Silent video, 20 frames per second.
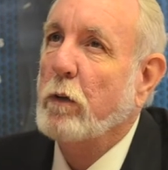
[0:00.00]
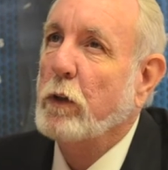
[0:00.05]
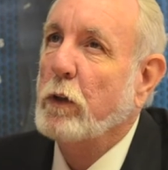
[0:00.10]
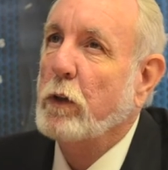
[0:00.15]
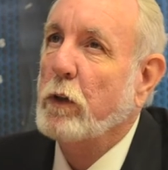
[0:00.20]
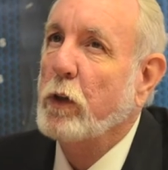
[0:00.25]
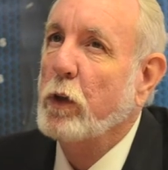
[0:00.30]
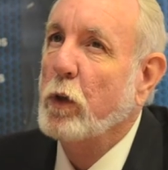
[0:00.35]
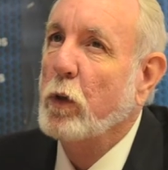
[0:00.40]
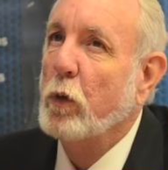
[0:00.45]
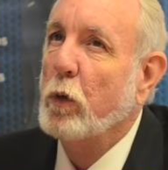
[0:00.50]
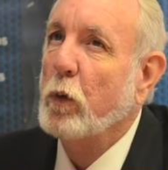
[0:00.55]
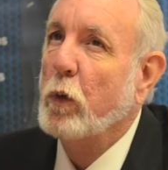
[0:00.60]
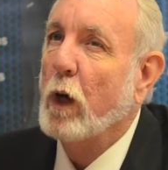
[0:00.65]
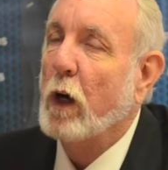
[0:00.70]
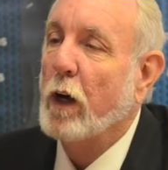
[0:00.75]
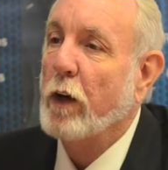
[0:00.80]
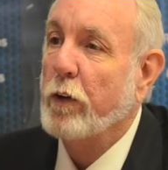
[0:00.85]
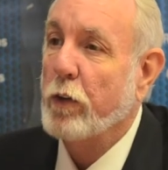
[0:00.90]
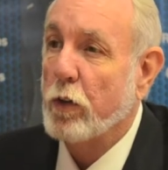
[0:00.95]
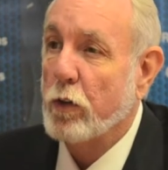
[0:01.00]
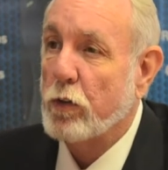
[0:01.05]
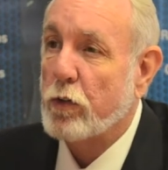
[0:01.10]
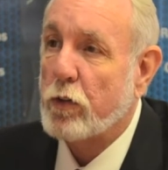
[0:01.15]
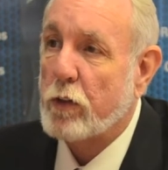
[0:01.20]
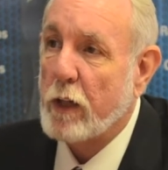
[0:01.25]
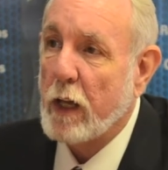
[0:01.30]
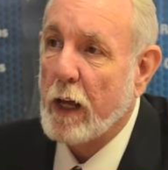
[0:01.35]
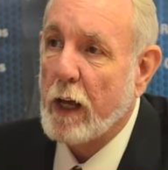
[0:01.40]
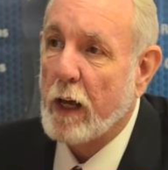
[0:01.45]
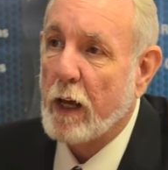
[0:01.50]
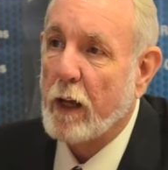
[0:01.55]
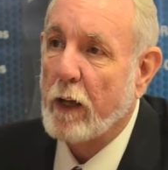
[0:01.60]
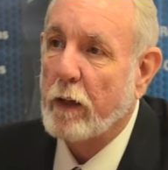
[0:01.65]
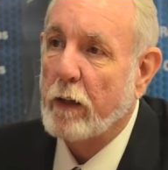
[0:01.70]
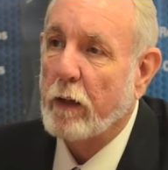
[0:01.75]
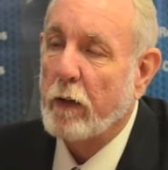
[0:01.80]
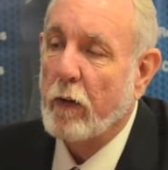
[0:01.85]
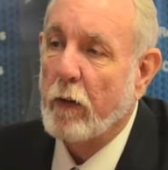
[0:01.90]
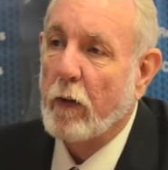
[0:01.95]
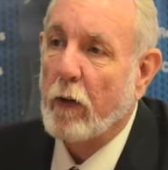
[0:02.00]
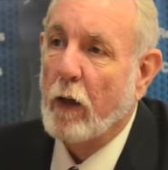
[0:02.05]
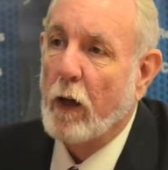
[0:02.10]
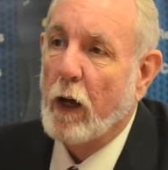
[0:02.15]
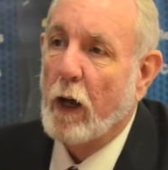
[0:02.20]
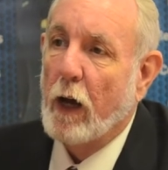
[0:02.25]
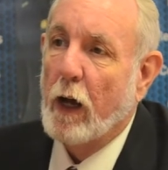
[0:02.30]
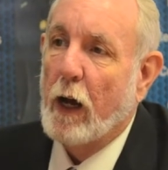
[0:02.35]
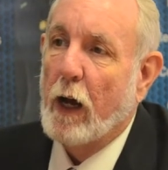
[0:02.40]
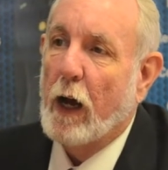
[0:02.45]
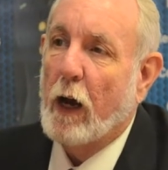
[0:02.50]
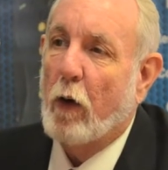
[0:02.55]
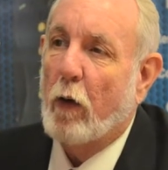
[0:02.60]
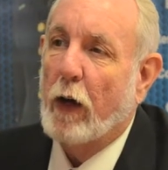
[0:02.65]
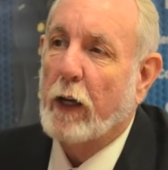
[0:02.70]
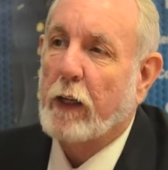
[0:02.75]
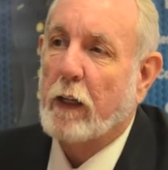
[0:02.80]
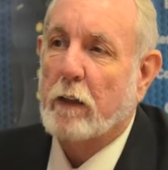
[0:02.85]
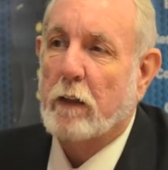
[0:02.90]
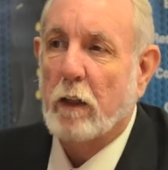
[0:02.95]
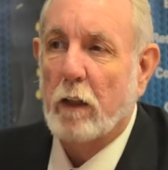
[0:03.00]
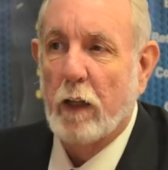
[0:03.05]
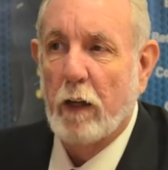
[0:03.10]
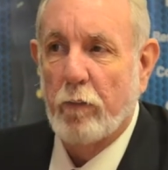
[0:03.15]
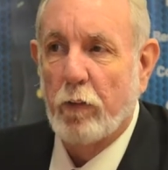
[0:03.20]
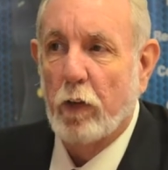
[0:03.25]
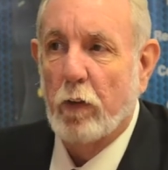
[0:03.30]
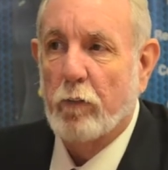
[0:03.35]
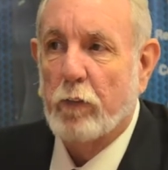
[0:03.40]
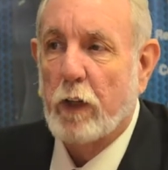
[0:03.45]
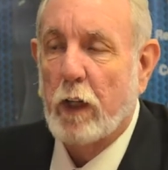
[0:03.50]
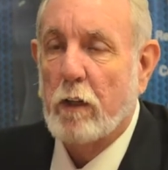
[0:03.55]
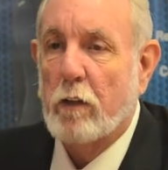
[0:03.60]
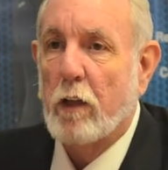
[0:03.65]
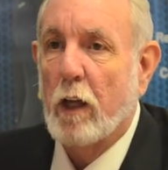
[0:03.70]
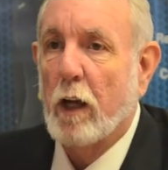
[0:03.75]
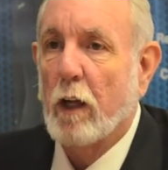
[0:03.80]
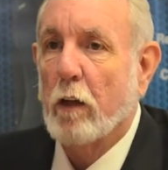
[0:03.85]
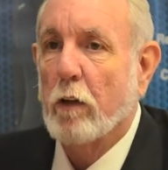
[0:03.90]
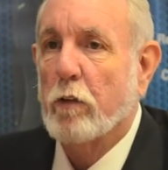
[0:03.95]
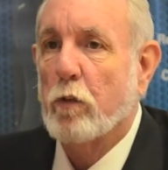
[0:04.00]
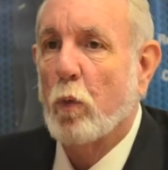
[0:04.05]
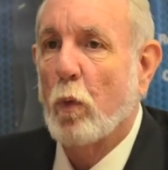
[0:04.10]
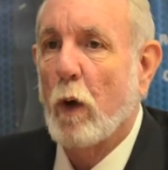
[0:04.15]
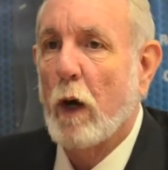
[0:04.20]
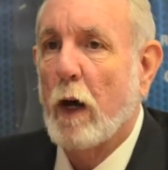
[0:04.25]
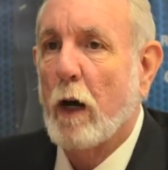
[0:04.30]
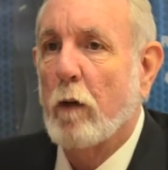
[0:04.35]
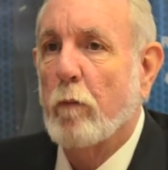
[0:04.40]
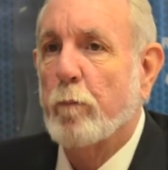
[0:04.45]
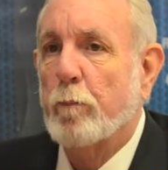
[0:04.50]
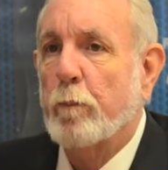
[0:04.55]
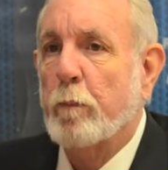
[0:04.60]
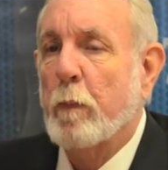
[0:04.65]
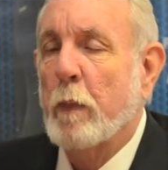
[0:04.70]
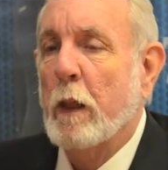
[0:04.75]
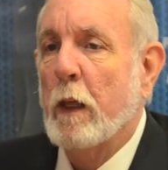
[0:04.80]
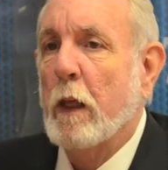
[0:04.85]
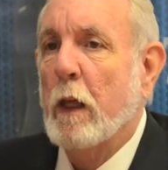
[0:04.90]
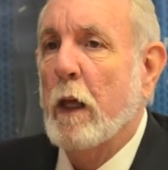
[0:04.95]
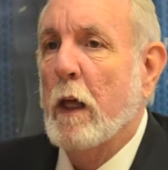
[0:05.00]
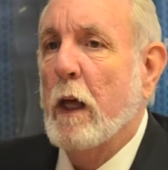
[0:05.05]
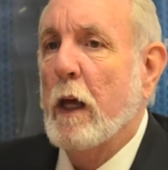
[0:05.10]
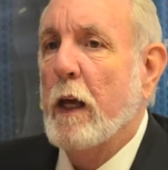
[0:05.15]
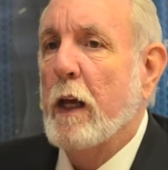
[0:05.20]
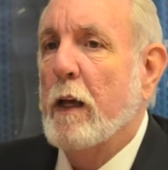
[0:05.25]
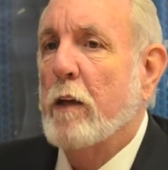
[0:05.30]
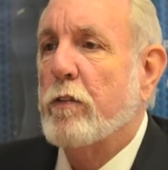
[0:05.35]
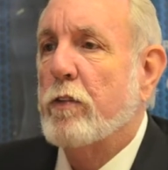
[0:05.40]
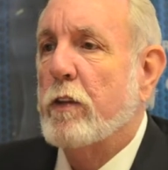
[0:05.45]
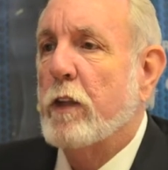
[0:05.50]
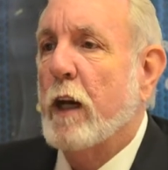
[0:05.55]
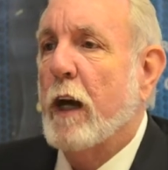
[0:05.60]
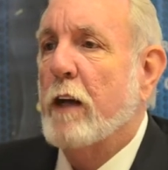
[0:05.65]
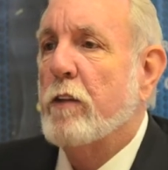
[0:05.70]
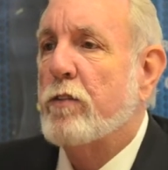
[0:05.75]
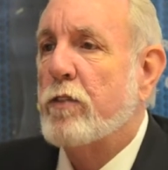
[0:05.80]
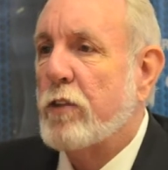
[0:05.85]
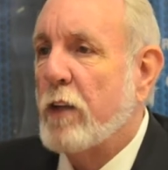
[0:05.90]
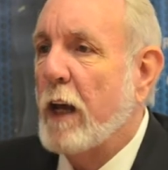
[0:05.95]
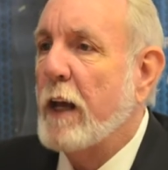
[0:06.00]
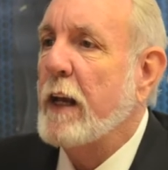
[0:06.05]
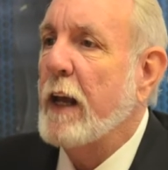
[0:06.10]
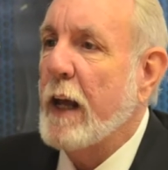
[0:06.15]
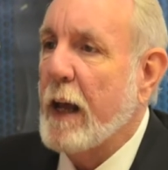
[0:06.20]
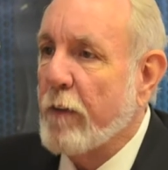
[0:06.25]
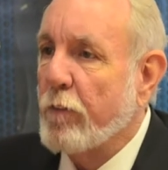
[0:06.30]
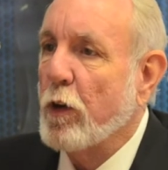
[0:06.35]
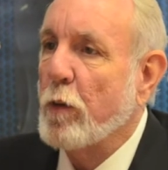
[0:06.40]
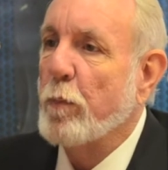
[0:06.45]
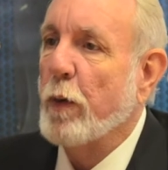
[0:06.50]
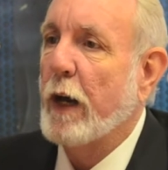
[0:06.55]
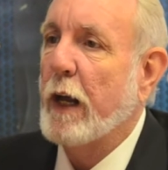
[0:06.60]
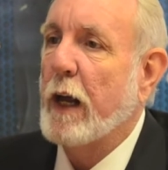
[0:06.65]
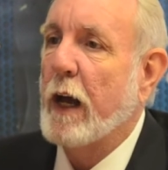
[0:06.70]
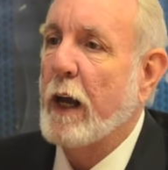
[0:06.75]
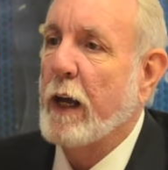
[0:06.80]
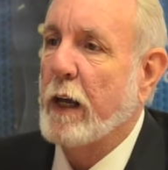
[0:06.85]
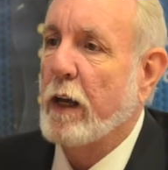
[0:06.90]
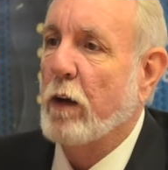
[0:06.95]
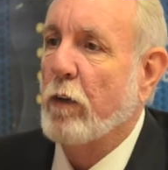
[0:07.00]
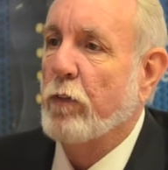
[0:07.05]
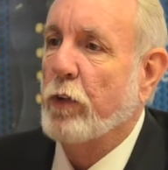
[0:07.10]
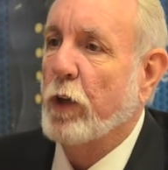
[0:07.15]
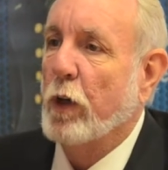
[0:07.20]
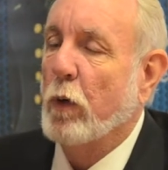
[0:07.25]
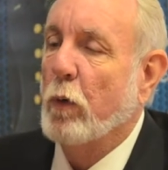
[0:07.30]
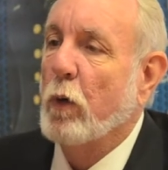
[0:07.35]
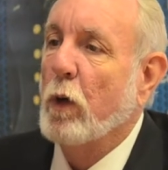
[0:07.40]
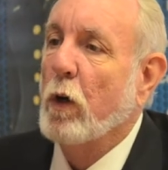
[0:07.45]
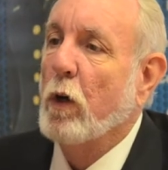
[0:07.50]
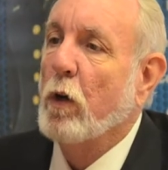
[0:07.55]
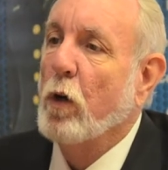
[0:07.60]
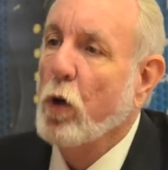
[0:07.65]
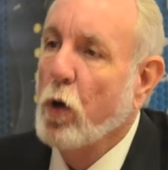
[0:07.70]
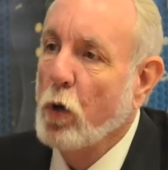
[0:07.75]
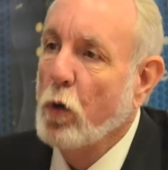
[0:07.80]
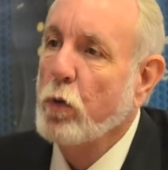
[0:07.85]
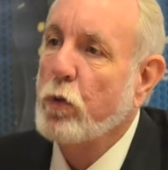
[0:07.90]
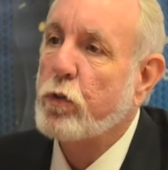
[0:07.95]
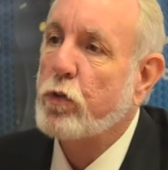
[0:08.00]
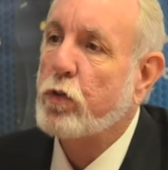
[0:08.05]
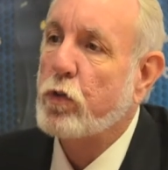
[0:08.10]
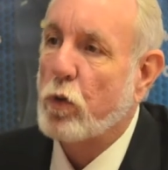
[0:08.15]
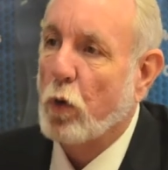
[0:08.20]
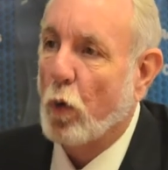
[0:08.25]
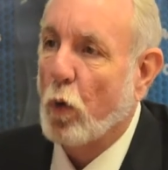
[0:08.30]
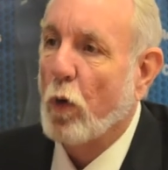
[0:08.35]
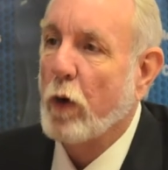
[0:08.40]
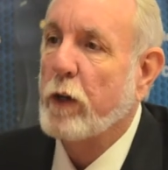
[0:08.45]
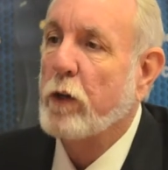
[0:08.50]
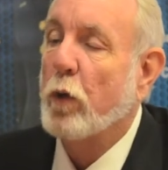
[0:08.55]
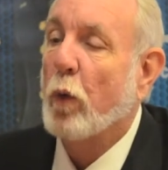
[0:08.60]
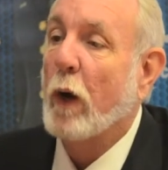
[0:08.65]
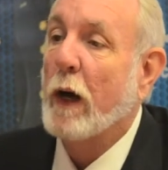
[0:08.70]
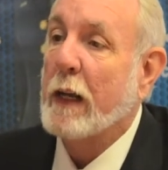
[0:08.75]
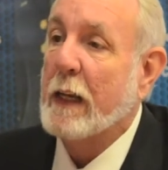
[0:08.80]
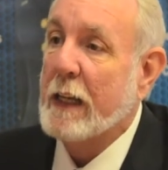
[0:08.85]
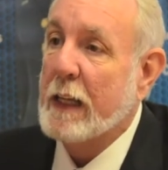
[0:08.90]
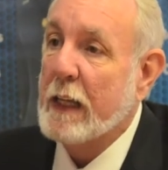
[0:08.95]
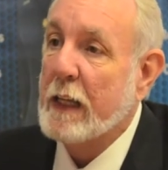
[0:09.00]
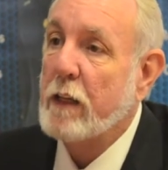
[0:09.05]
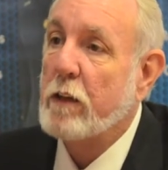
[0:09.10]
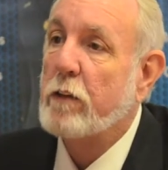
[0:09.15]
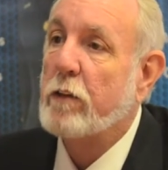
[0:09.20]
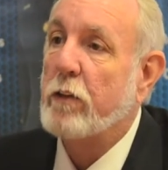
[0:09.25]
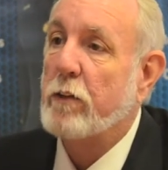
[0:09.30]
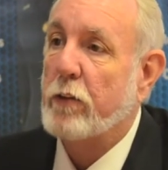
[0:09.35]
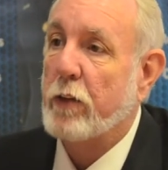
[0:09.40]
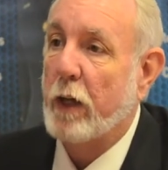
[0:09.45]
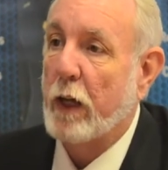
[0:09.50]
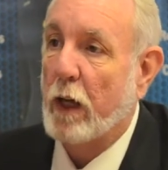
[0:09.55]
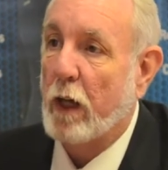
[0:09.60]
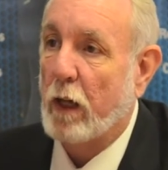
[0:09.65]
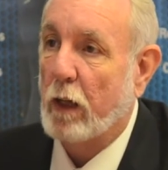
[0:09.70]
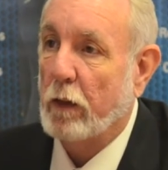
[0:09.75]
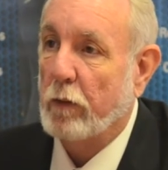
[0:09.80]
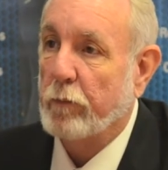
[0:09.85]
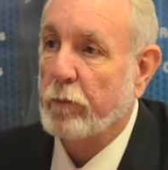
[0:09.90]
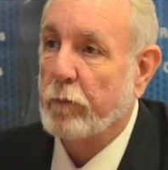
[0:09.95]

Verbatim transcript: you understand how I get the level of detail as well, is that I say to everybody I interview, whose story do I need to tell?